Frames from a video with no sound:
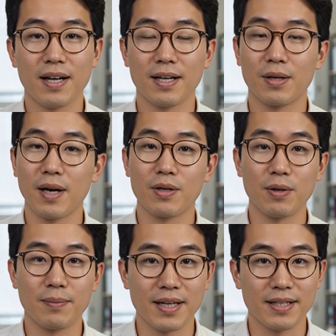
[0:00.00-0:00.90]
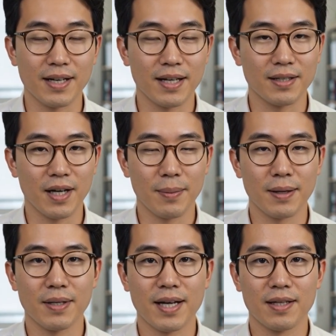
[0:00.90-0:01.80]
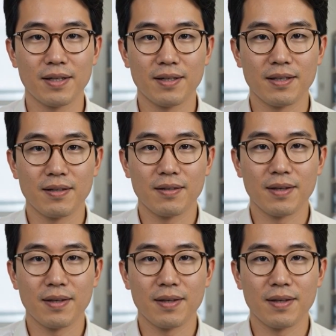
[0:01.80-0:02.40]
and Electron-based desktop applications,